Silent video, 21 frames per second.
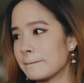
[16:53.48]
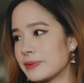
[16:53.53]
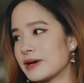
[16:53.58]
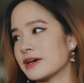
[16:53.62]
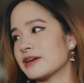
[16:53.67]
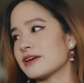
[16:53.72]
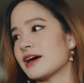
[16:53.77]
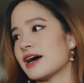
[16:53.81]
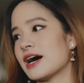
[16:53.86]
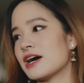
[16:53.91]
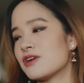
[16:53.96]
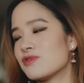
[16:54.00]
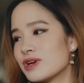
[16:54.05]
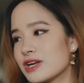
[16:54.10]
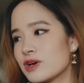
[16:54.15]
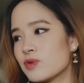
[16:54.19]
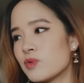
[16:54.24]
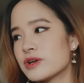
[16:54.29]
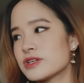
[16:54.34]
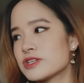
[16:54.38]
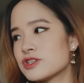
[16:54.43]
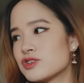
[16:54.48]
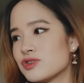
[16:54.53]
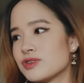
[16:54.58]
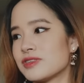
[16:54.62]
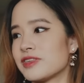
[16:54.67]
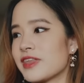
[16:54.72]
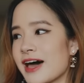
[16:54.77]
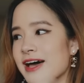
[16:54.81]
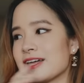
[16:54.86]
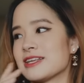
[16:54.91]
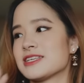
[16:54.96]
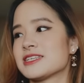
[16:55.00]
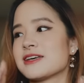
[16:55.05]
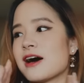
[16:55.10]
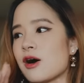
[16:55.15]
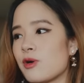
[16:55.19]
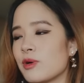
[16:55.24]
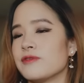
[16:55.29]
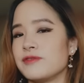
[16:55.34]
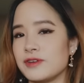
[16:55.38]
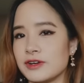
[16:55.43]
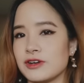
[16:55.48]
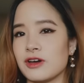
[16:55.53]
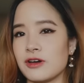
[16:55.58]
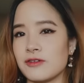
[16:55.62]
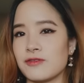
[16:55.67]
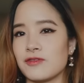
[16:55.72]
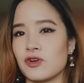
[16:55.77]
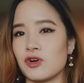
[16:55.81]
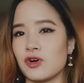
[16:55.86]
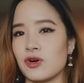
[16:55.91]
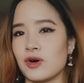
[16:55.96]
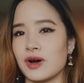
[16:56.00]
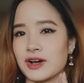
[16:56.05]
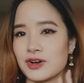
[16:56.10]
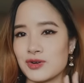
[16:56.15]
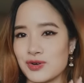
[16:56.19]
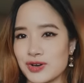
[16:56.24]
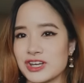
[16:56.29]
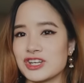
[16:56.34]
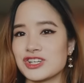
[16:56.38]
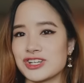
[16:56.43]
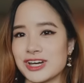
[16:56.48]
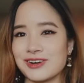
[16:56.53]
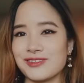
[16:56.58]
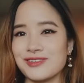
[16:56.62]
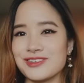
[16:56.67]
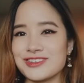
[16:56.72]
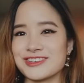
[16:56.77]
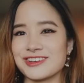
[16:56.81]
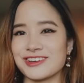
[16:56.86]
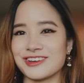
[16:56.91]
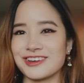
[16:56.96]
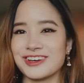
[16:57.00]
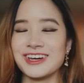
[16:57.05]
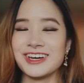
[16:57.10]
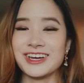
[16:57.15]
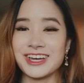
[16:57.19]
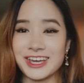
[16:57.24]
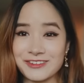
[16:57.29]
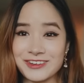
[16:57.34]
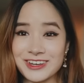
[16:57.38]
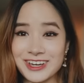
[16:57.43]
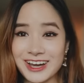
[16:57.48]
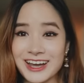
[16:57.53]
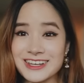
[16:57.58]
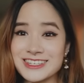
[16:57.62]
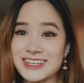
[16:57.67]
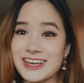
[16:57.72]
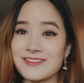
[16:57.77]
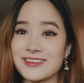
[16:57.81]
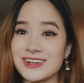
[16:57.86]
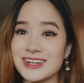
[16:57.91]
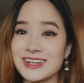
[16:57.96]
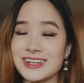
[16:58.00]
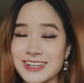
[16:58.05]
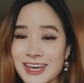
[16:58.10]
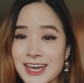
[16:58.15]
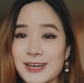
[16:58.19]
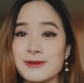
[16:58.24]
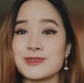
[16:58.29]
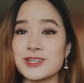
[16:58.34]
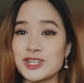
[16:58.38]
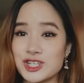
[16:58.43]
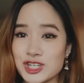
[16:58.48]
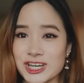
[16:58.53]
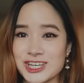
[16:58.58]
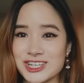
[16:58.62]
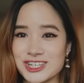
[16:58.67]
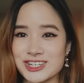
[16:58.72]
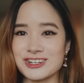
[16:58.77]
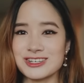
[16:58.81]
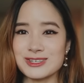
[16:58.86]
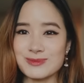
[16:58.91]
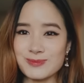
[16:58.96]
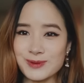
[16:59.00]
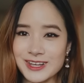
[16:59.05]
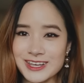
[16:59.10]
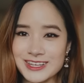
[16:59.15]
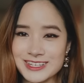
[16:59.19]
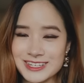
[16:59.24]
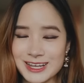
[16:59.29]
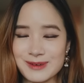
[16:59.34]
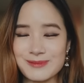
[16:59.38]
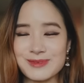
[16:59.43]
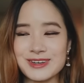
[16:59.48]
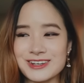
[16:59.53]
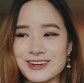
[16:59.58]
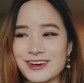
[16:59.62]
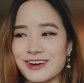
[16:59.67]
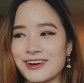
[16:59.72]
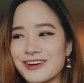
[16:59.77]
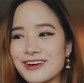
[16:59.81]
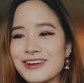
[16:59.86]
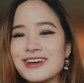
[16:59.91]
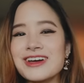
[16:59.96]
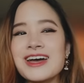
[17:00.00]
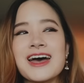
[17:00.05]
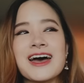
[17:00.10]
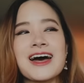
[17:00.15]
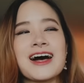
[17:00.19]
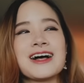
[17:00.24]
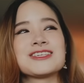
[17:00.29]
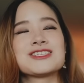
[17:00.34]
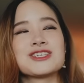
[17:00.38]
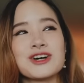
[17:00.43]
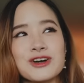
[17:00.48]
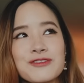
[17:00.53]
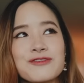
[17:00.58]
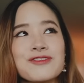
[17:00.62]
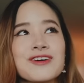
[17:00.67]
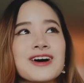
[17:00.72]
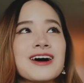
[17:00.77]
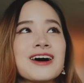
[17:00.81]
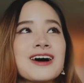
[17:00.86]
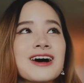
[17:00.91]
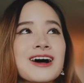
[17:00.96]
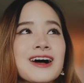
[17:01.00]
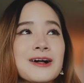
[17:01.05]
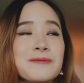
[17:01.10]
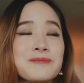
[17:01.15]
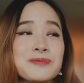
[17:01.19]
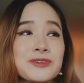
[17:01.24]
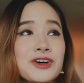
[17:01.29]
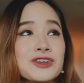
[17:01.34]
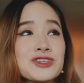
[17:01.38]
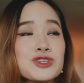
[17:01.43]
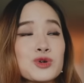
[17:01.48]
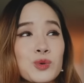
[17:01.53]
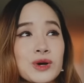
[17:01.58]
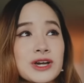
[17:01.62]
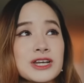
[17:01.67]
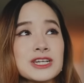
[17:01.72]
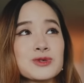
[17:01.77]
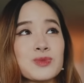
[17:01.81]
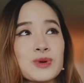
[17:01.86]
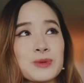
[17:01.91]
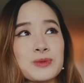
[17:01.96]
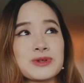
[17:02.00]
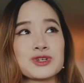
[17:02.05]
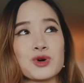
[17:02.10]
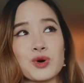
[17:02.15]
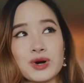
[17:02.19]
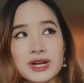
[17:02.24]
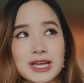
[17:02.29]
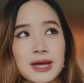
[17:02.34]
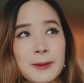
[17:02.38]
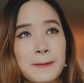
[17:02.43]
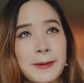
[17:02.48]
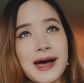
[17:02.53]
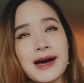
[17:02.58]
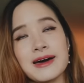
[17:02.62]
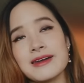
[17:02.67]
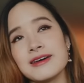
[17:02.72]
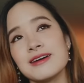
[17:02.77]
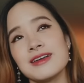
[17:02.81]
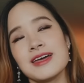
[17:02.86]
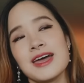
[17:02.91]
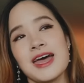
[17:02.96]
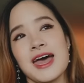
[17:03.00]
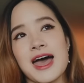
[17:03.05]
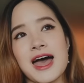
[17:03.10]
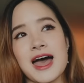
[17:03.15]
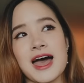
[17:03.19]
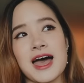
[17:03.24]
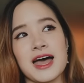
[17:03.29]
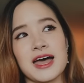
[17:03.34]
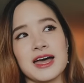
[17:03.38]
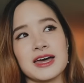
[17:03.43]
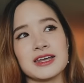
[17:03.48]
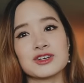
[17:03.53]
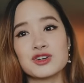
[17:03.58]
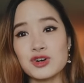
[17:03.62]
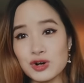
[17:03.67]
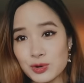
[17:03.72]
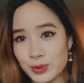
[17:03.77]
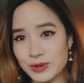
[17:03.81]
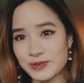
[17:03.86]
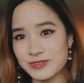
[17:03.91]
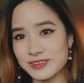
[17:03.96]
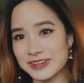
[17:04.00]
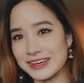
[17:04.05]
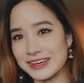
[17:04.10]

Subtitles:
But yeah, I really want to do that style of video for a cooking channel. So if you guys have any name suggestions, please let me know. So far on Twitch we were talking about it, and Cook with